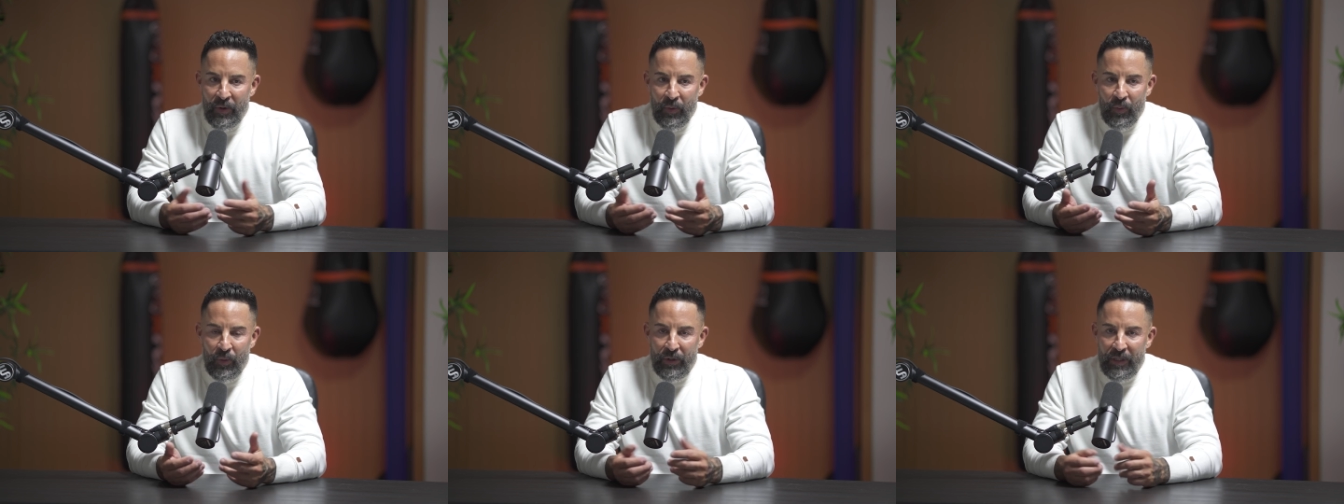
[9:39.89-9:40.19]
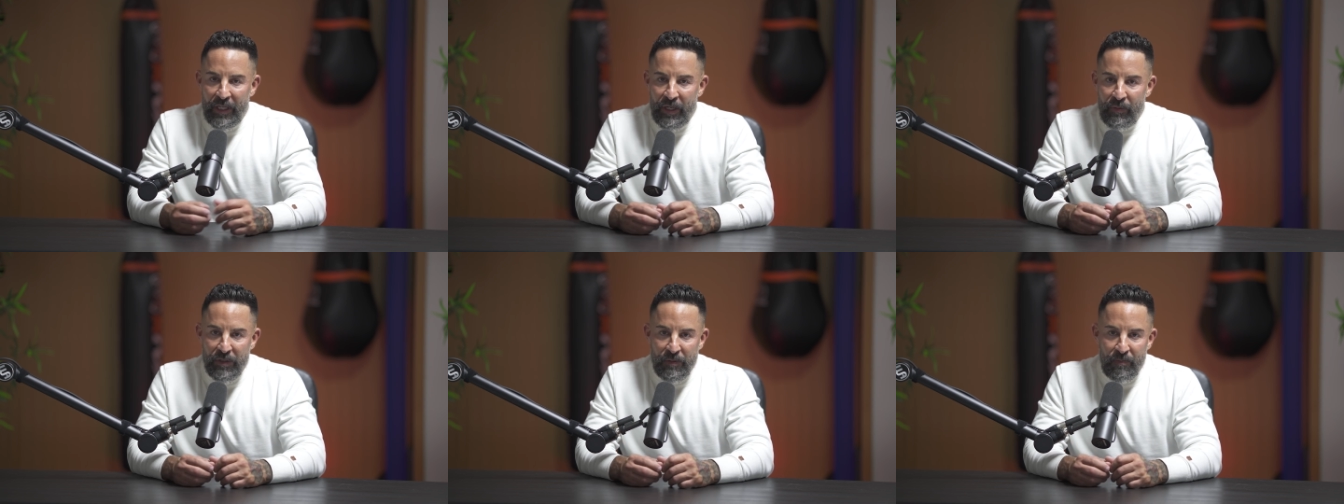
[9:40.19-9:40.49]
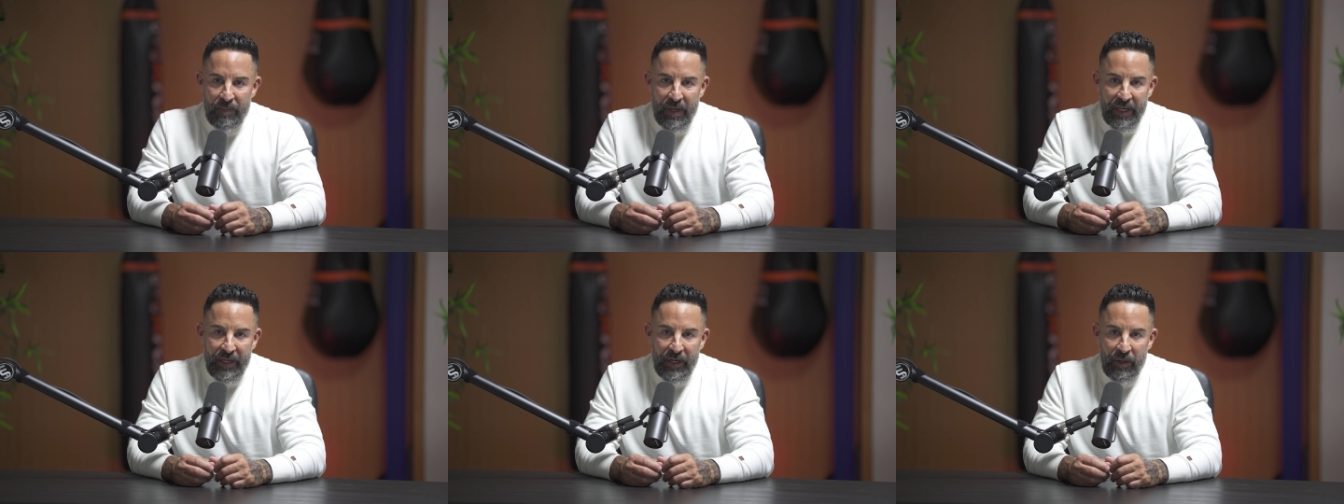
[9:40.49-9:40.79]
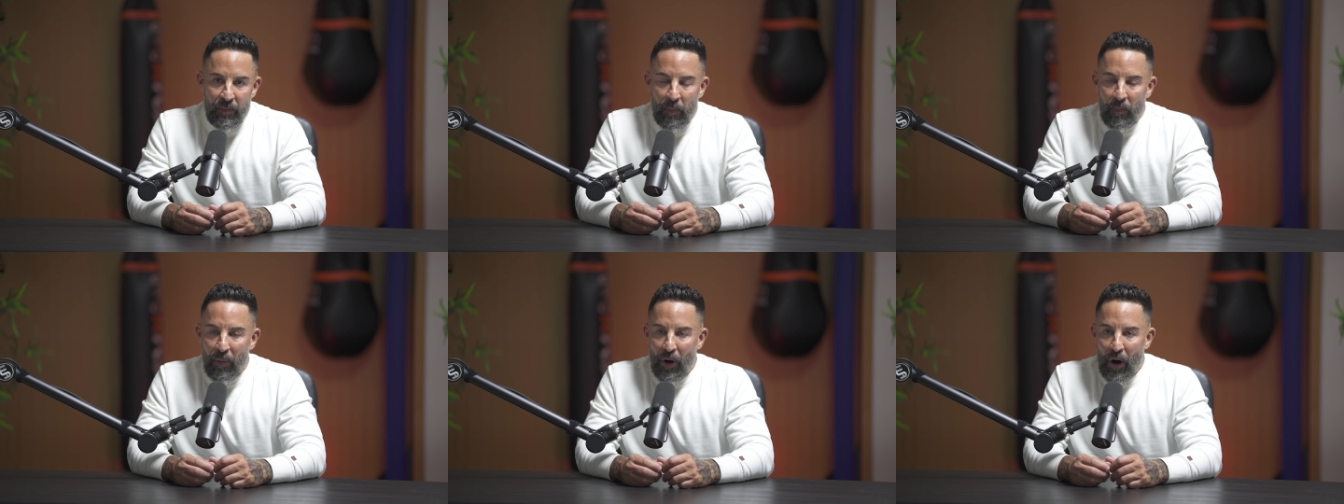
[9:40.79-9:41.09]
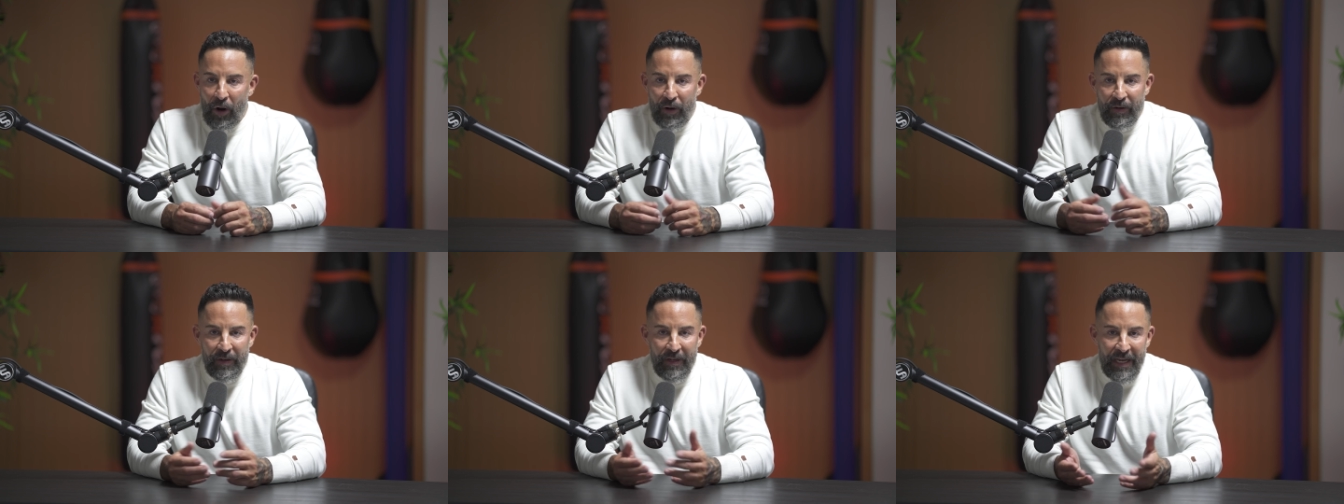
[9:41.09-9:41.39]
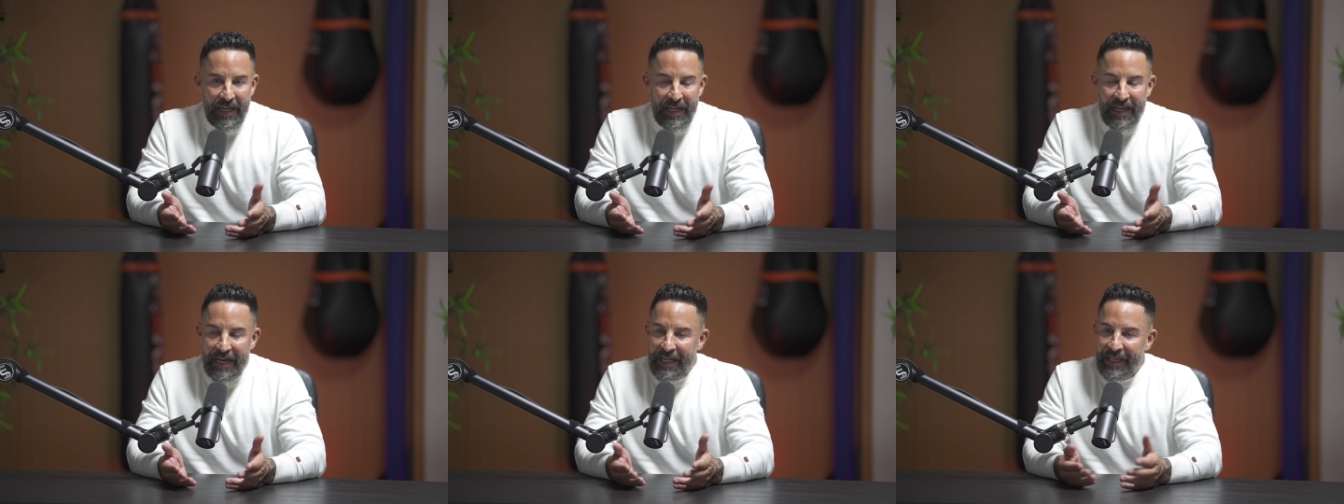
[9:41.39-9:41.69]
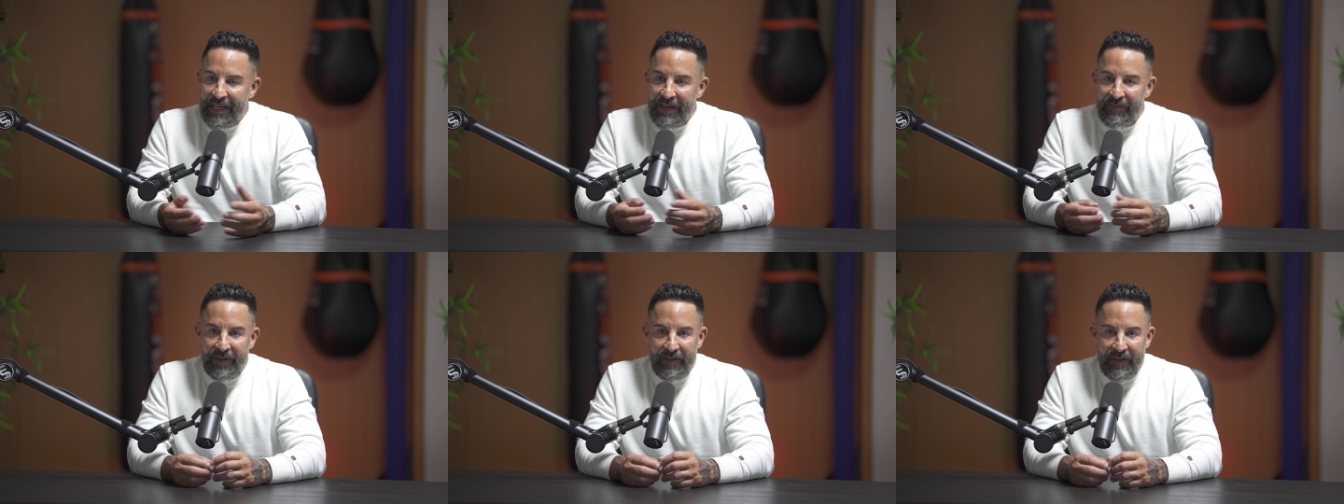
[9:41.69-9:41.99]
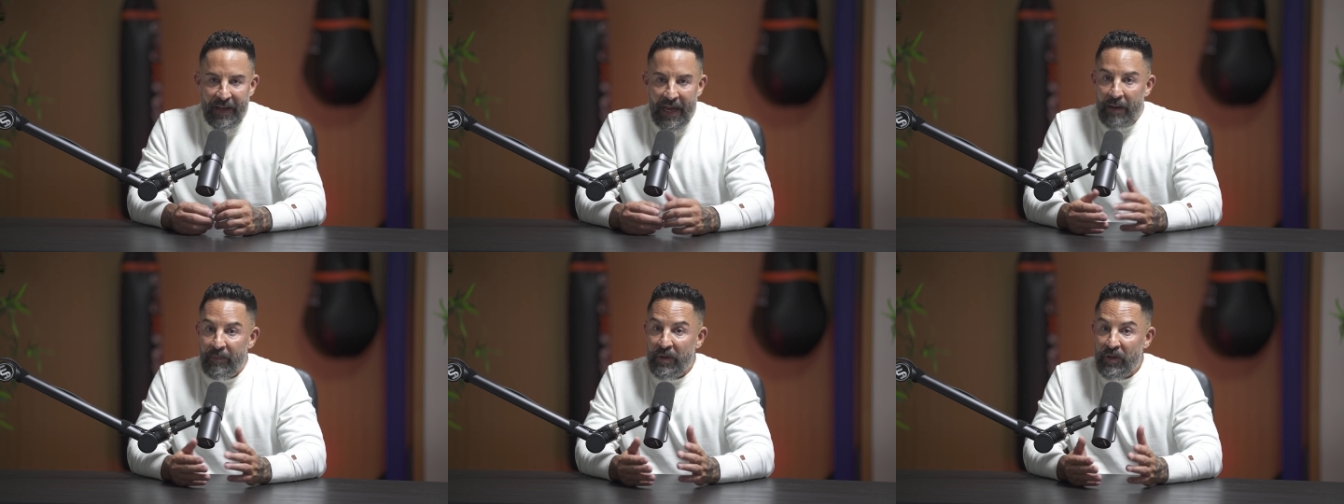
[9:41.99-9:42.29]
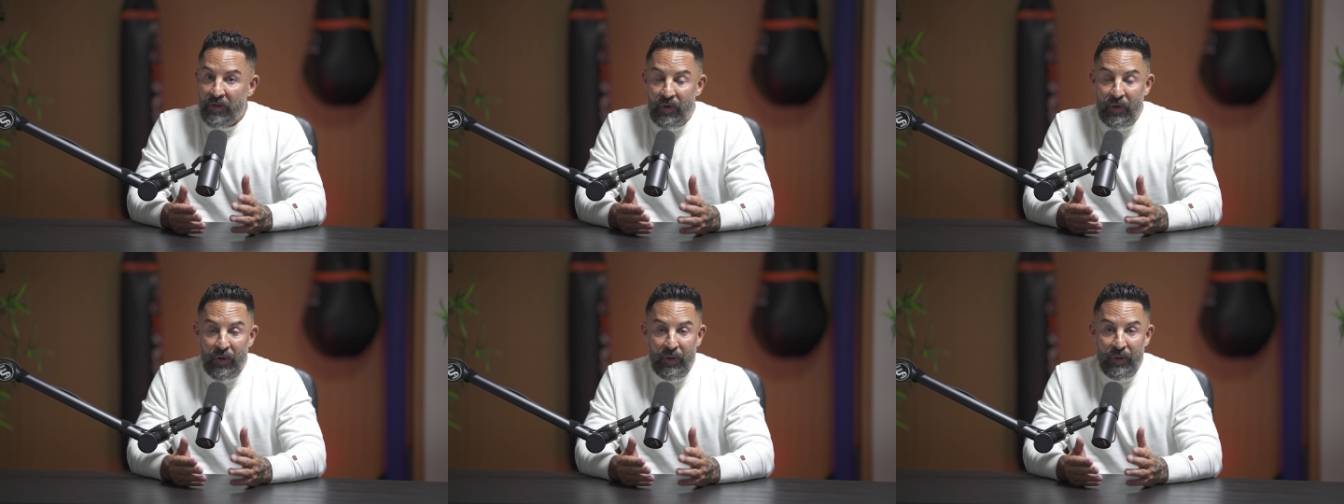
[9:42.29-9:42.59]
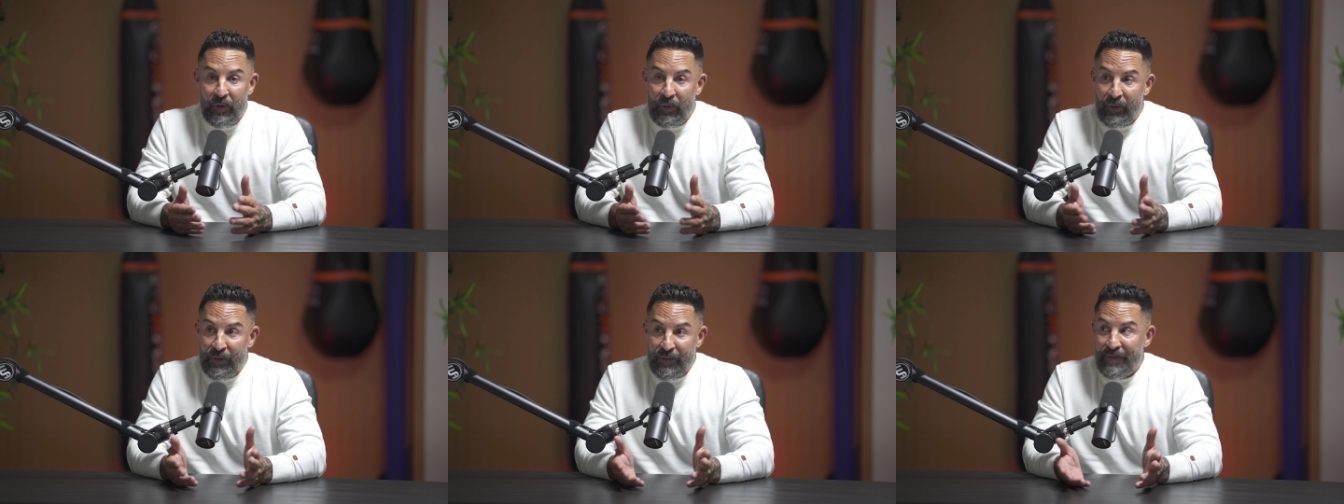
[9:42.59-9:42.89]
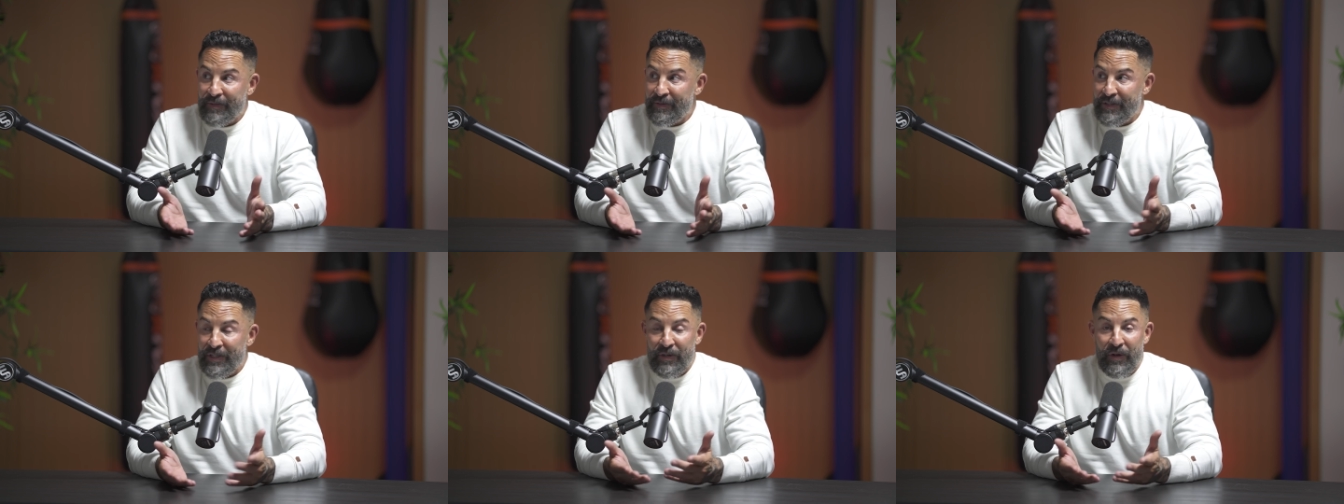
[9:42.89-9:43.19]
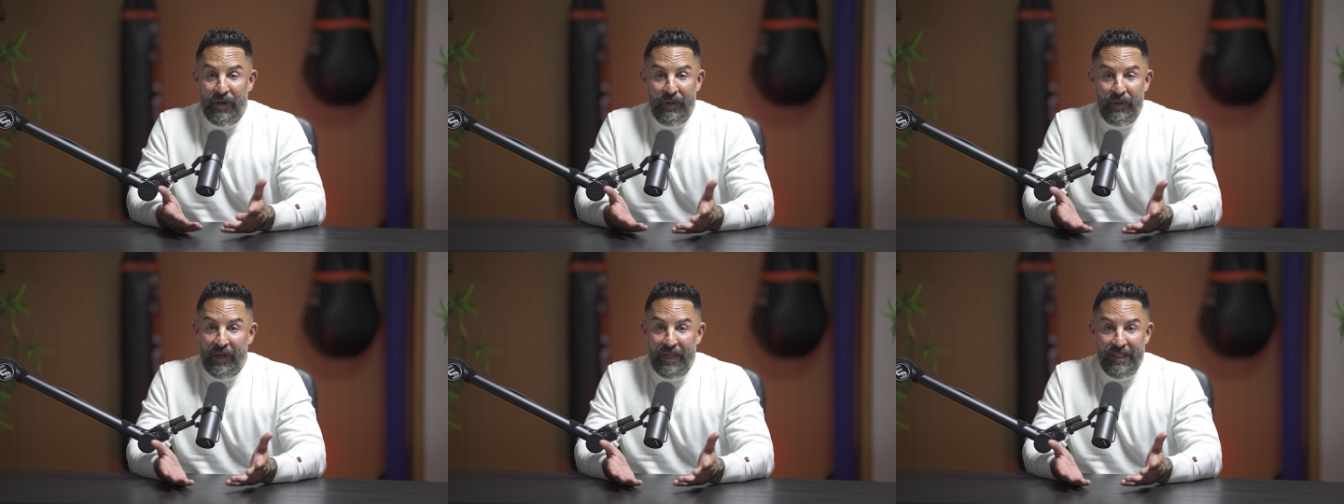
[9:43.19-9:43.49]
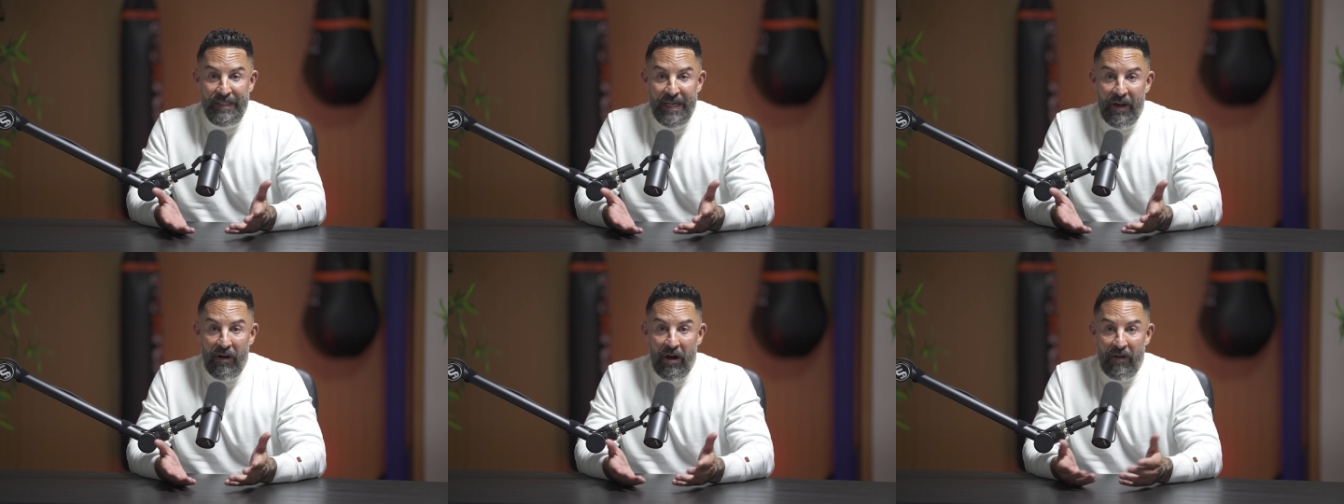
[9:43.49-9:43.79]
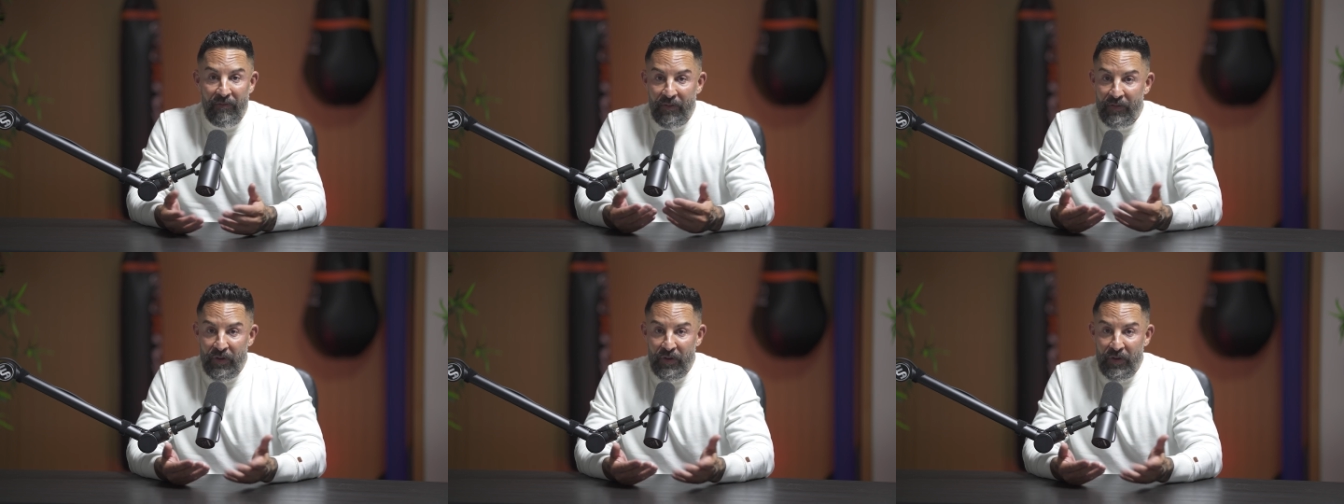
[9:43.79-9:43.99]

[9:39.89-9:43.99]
Woodley was picking him apart. At any given time, he could have took his head off.